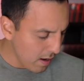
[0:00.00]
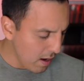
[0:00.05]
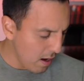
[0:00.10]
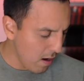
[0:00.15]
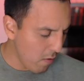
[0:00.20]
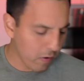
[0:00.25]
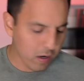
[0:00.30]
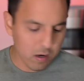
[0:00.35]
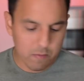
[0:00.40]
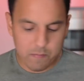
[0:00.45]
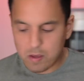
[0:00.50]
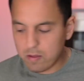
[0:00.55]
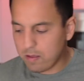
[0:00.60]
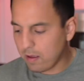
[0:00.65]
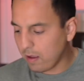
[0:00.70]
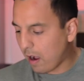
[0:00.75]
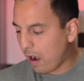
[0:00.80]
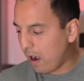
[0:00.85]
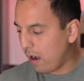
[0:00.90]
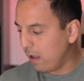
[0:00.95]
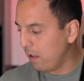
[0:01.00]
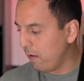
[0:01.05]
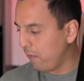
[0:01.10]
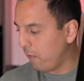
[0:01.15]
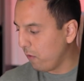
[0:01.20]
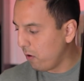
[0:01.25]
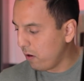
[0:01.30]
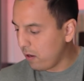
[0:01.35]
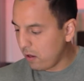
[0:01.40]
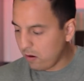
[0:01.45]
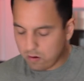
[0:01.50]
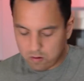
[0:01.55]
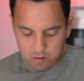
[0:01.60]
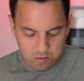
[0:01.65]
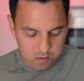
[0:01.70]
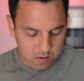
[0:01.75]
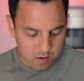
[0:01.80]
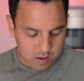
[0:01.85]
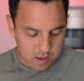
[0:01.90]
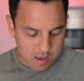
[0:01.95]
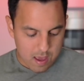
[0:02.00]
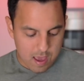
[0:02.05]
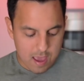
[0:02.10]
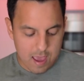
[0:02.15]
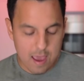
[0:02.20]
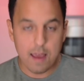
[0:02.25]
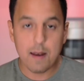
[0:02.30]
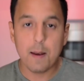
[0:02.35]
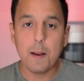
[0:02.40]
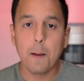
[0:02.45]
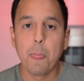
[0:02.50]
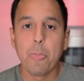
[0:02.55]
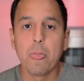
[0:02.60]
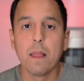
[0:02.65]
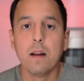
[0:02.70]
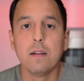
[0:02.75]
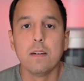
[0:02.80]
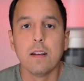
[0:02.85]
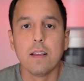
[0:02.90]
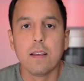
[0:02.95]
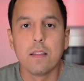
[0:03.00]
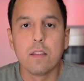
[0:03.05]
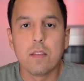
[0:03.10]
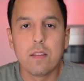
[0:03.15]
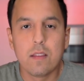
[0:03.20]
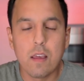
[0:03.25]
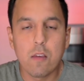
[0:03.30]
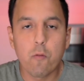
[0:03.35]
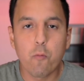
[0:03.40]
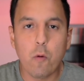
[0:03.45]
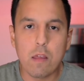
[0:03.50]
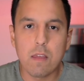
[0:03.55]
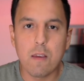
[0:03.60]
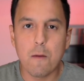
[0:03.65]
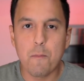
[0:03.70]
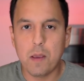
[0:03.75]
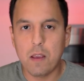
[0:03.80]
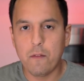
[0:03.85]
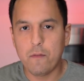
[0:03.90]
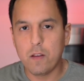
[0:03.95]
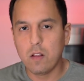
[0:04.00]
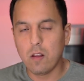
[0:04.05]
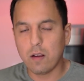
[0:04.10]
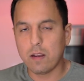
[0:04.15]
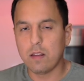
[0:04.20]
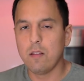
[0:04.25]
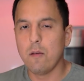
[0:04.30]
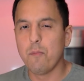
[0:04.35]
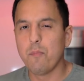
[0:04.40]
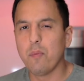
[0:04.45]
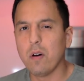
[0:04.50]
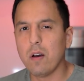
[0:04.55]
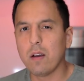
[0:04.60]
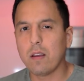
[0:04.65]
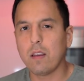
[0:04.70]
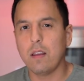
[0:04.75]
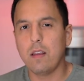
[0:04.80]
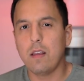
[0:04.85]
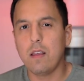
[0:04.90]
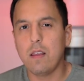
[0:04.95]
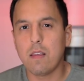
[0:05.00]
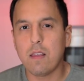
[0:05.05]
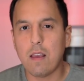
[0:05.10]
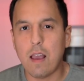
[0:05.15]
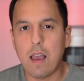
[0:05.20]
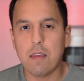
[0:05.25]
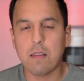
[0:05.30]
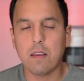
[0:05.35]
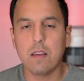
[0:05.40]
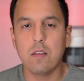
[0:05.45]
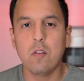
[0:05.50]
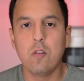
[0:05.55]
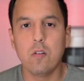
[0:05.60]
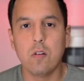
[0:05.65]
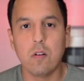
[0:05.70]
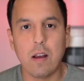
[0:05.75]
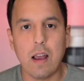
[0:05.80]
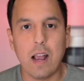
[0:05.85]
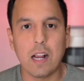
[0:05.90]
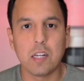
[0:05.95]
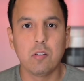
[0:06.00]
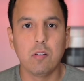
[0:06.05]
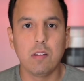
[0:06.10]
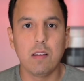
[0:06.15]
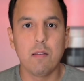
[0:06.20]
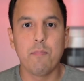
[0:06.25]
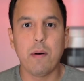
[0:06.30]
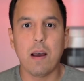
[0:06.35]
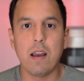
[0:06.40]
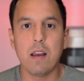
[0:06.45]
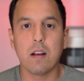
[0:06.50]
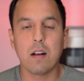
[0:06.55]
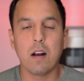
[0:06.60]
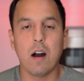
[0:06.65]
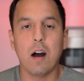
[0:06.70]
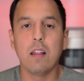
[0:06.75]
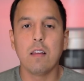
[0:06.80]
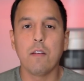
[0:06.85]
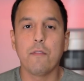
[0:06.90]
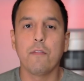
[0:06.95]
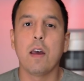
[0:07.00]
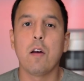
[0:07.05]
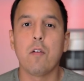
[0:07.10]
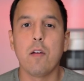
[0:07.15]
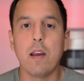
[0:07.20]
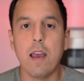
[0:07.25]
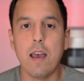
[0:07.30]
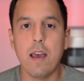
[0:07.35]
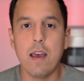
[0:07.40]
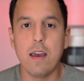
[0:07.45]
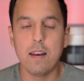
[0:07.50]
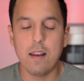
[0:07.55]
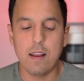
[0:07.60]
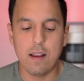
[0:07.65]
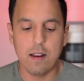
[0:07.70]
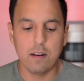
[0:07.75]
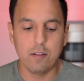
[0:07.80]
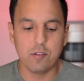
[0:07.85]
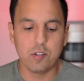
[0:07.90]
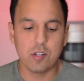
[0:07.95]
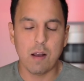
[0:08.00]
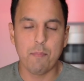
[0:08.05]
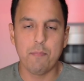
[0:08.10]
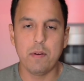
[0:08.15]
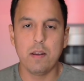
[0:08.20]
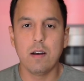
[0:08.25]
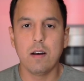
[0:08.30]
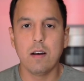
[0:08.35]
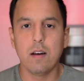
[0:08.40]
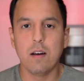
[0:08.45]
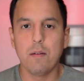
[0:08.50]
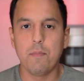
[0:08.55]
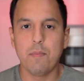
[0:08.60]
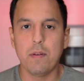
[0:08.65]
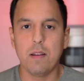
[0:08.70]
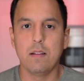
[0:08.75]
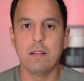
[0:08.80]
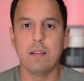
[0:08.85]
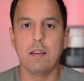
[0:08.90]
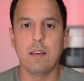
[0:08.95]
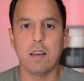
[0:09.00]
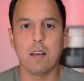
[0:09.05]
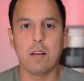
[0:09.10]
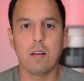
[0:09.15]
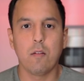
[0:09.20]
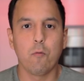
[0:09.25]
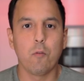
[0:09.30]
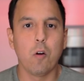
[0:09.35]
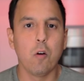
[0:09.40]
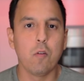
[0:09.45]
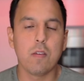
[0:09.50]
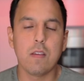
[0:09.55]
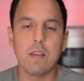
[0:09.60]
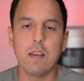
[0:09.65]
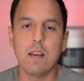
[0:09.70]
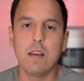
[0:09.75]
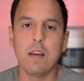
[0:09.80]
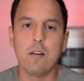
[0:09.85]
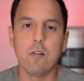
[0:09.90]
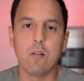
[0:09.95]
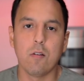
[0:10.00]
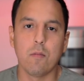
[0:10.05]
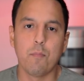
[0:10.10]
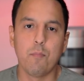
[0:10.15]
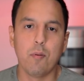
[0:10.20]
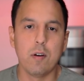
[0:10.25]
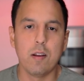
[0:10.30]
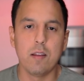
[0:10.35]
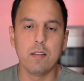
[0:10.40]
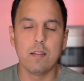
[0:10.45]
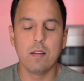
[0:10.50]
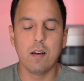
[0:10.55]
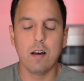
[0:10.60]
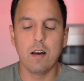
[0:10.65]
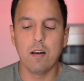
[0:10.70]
and we're going to be using olive oil. And this recipe, if you look in the book, is asking you to actually buy a cauliflower head and chop it up and like roast it or put it in the